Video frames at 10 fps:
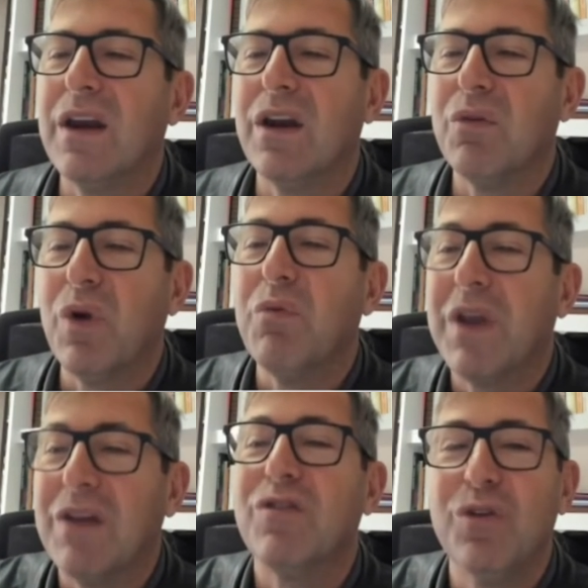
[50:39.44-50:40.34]
we
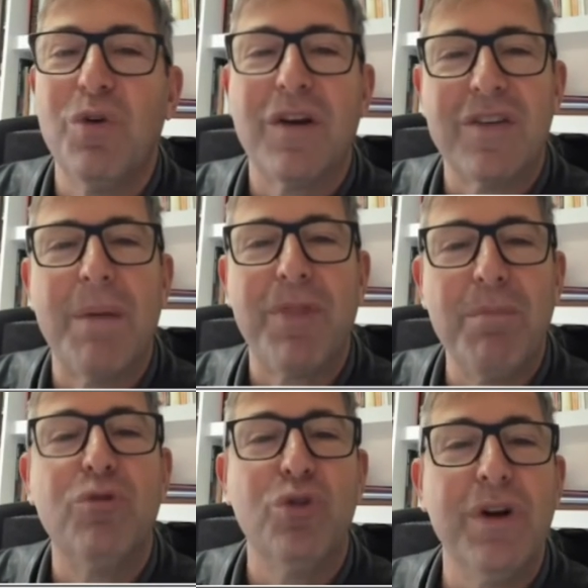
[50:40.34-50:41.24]
can still accept
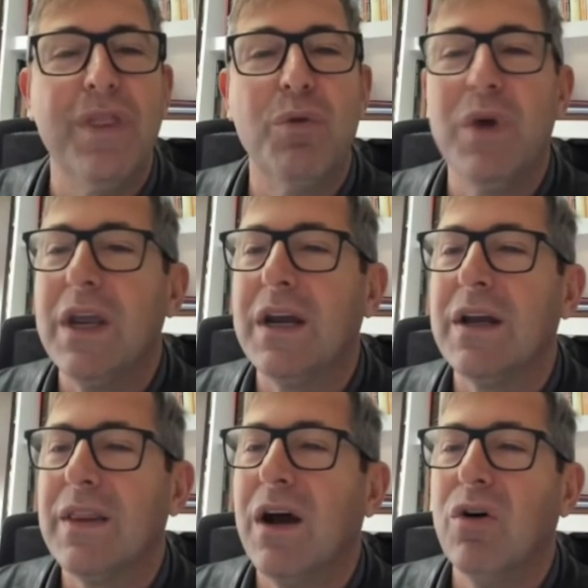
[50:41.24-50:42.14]
them during the week
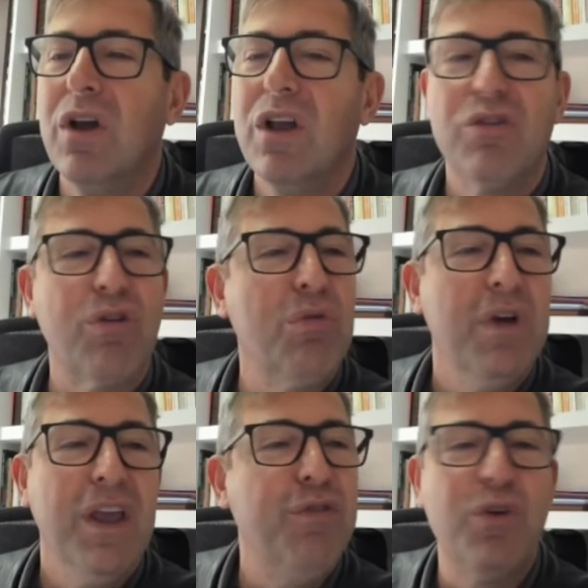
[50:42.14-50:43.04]
now. So
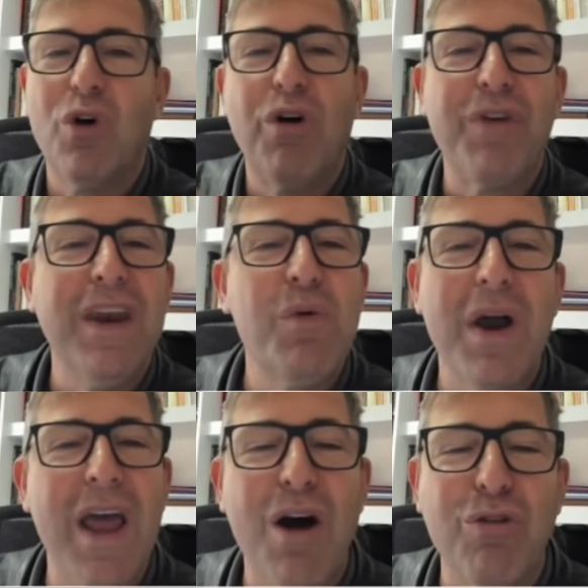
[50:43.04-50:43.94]
if you know of anyone
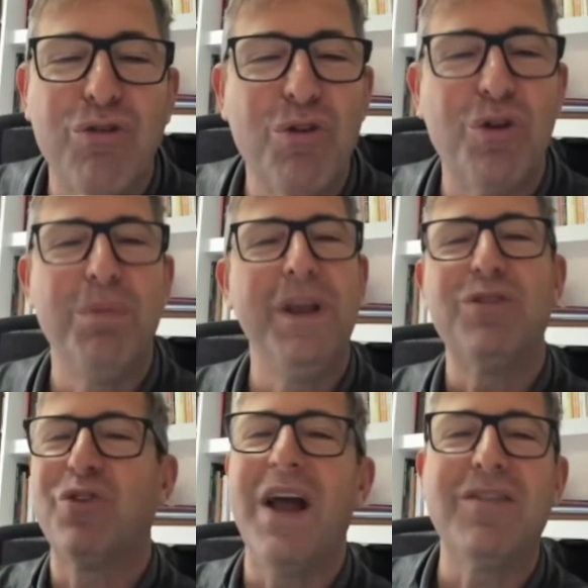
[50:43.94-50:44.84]
else who could be
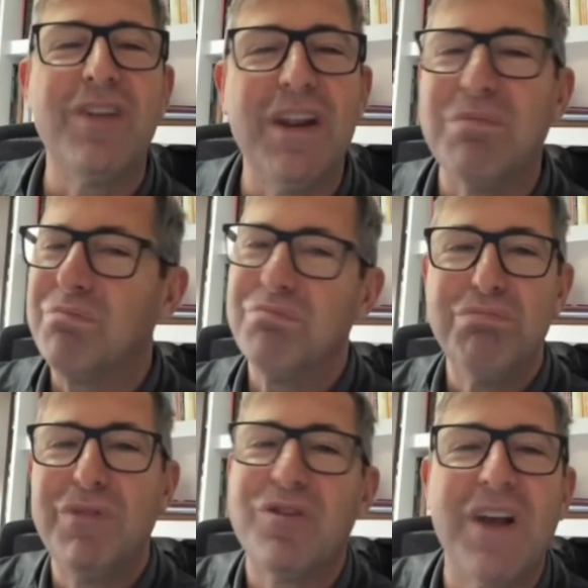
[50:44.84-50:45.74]
interested in
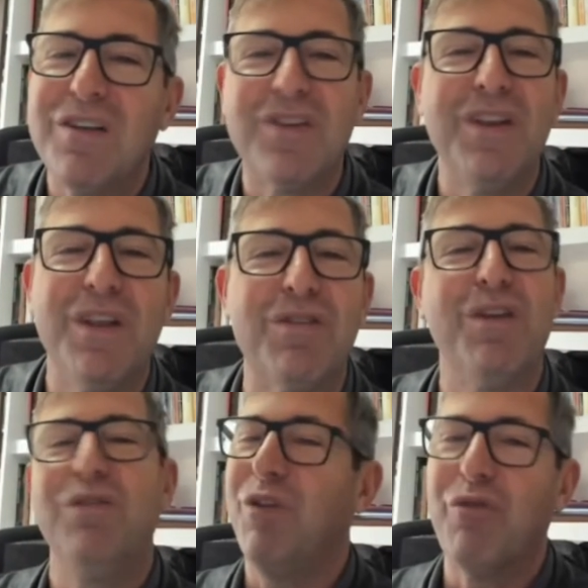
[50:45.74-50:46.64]
discussing this
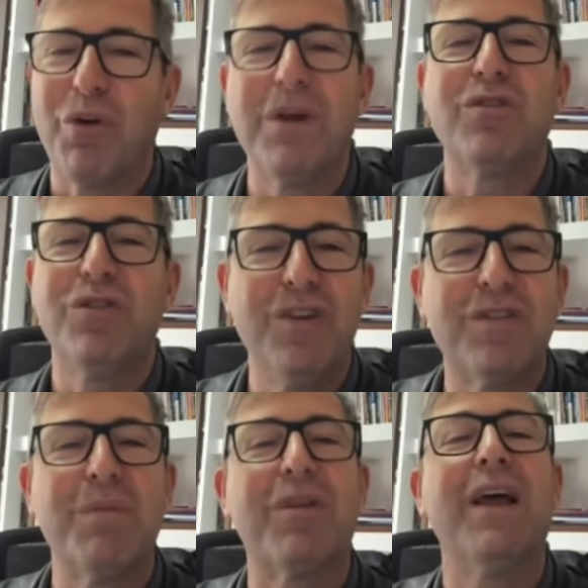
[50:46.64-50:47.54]
information
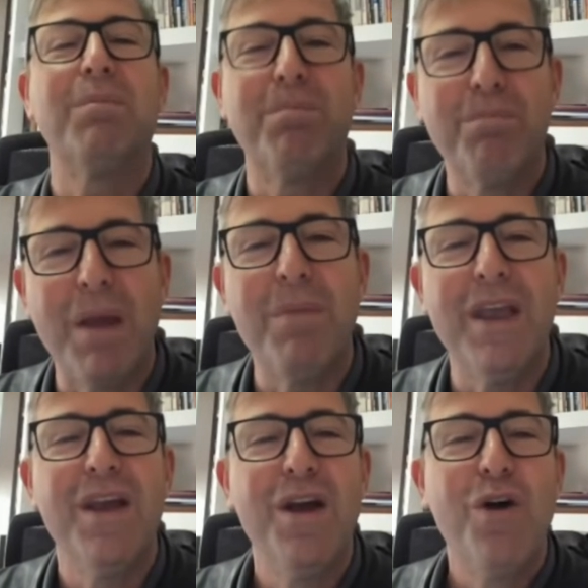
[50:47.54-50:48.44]
systems and
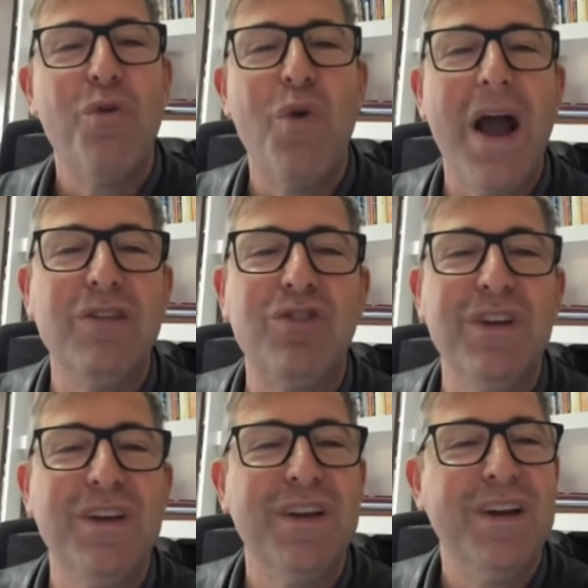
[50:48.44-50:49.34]
maybe
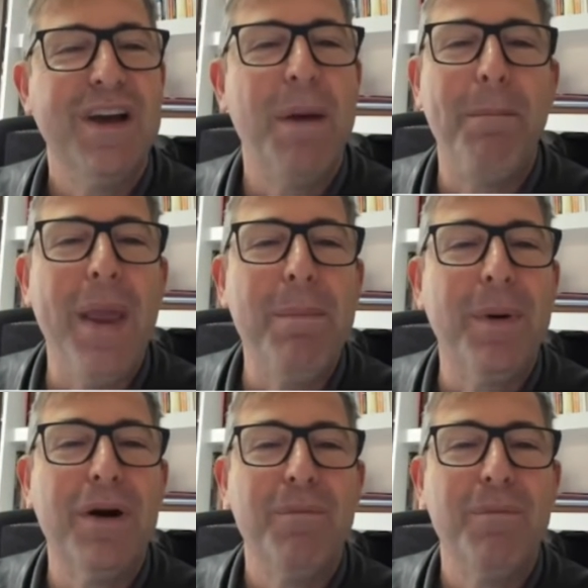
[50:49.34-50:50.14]
writing a paper,